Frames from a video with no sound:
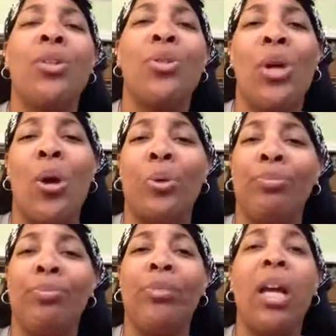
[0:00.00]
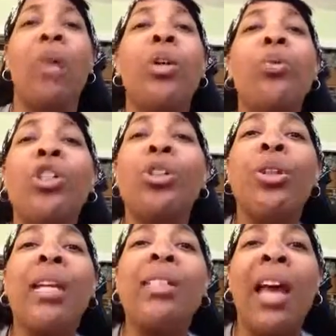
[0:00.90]
So I want to wish you
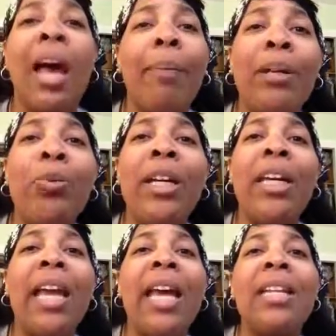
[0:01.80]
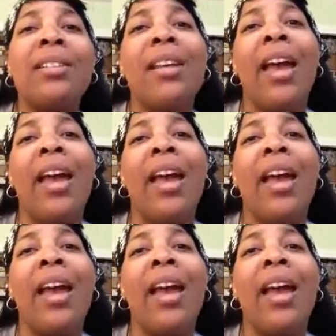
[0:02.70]
guys a happy weekend,